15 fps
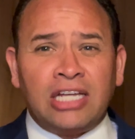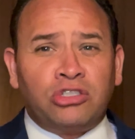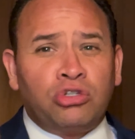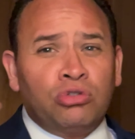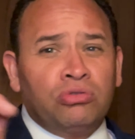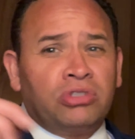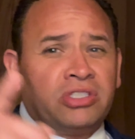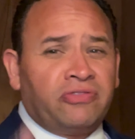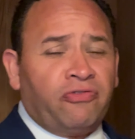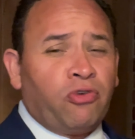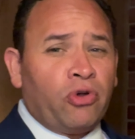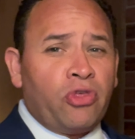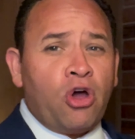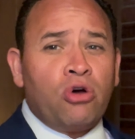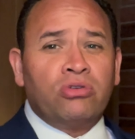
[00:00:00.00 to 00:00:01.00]
tuned
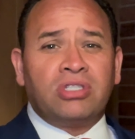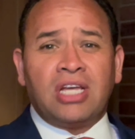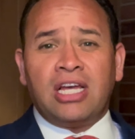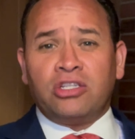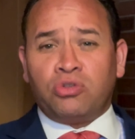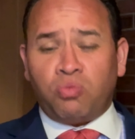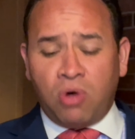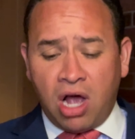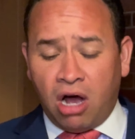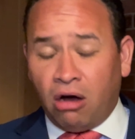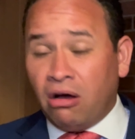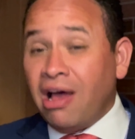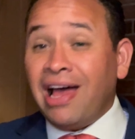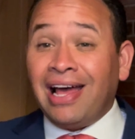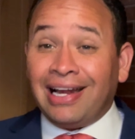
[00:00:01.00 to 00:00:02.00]
for those as
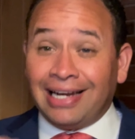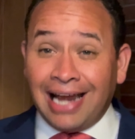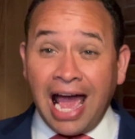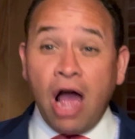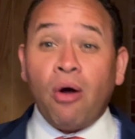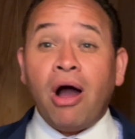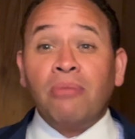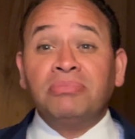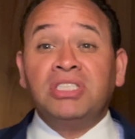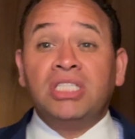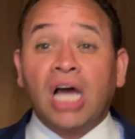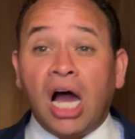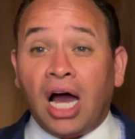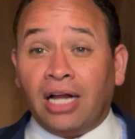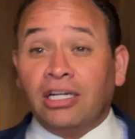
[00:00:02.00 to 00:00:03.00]
well. Now I'm
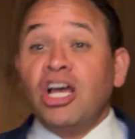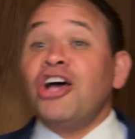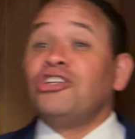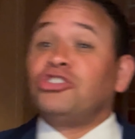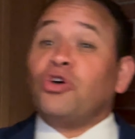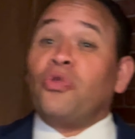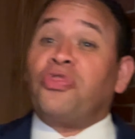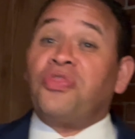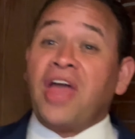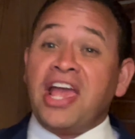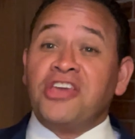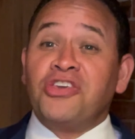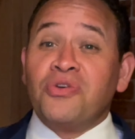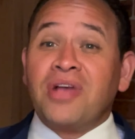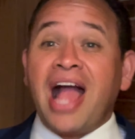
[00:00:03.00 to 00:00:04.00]
done. So
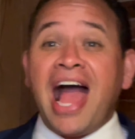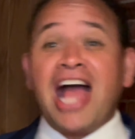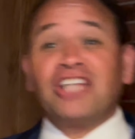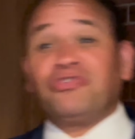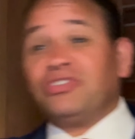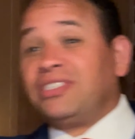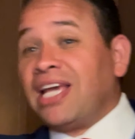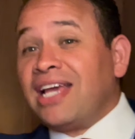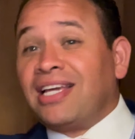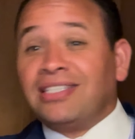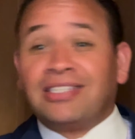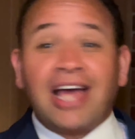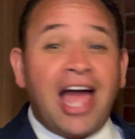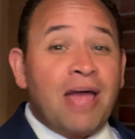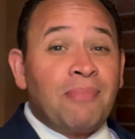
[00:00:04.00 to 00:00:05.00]
thank you guys for taking
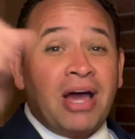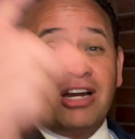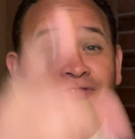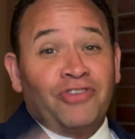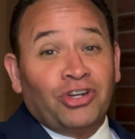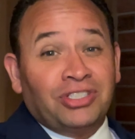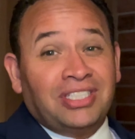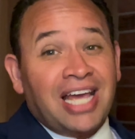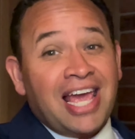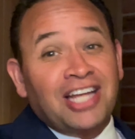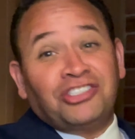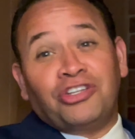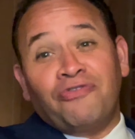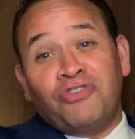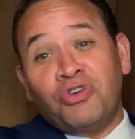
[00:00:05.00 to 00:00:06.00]
time out of your day
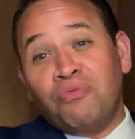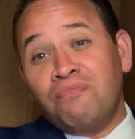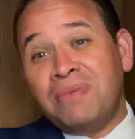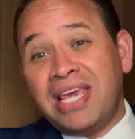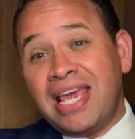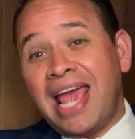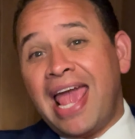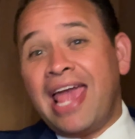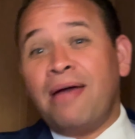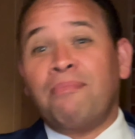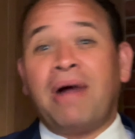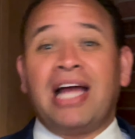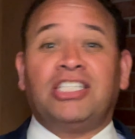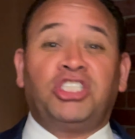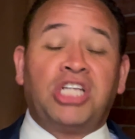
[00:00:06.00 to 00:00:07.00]
to view me and
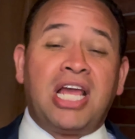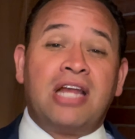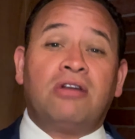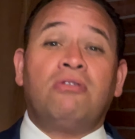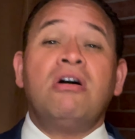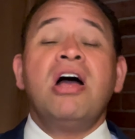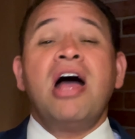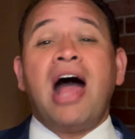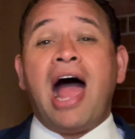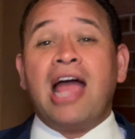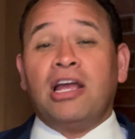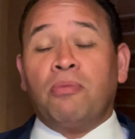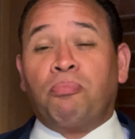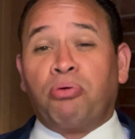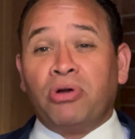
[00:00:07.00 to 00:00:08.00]
my channel. I
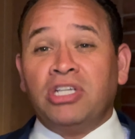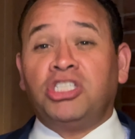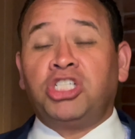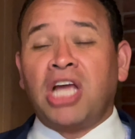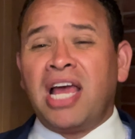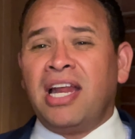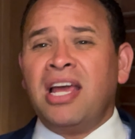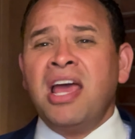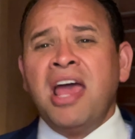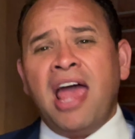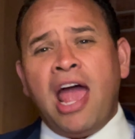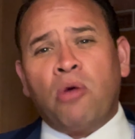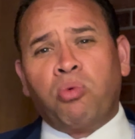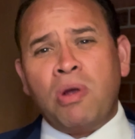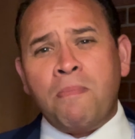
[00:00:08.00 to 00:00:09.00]
appreciate it.
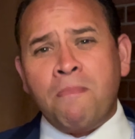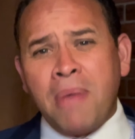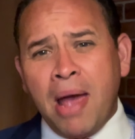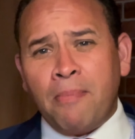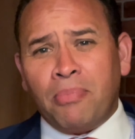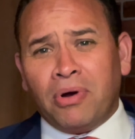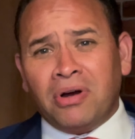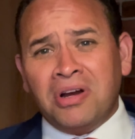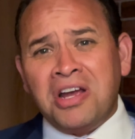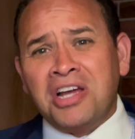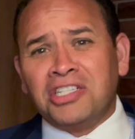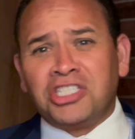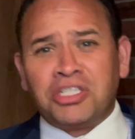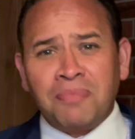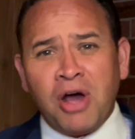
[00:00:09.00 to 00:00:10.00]
And remember,
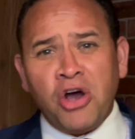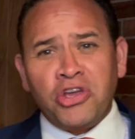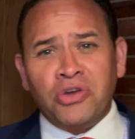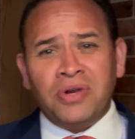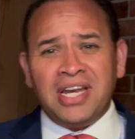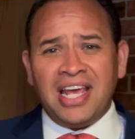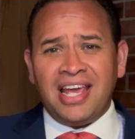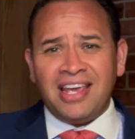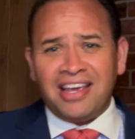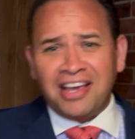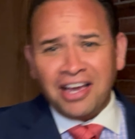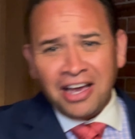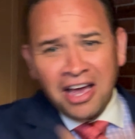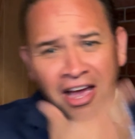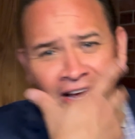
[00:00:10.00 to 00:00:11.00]
smell
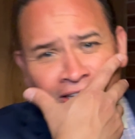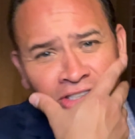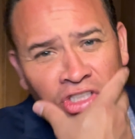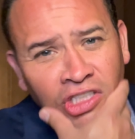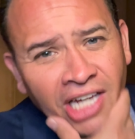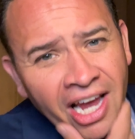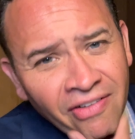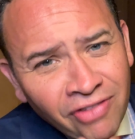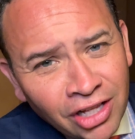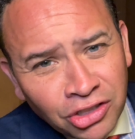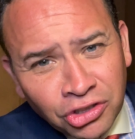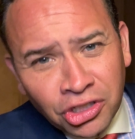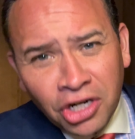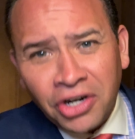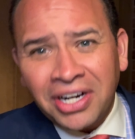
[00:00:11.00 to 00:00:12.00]
unique, shave
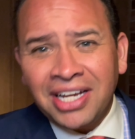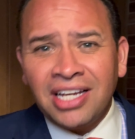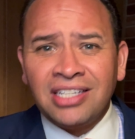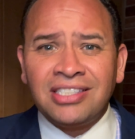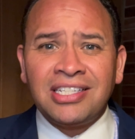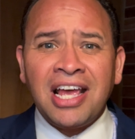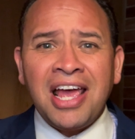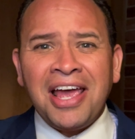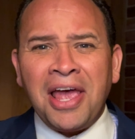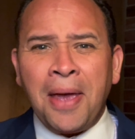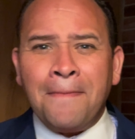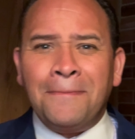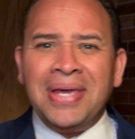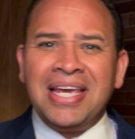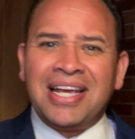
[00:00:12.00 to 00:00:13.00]
luxurious,
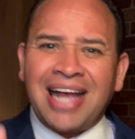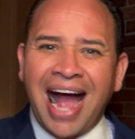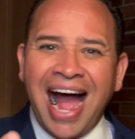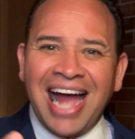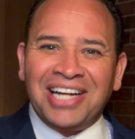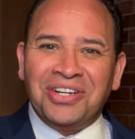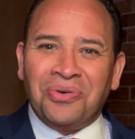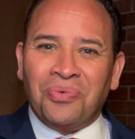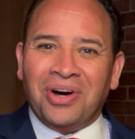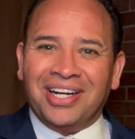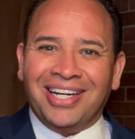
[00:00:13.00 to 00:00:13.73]
and be kind to one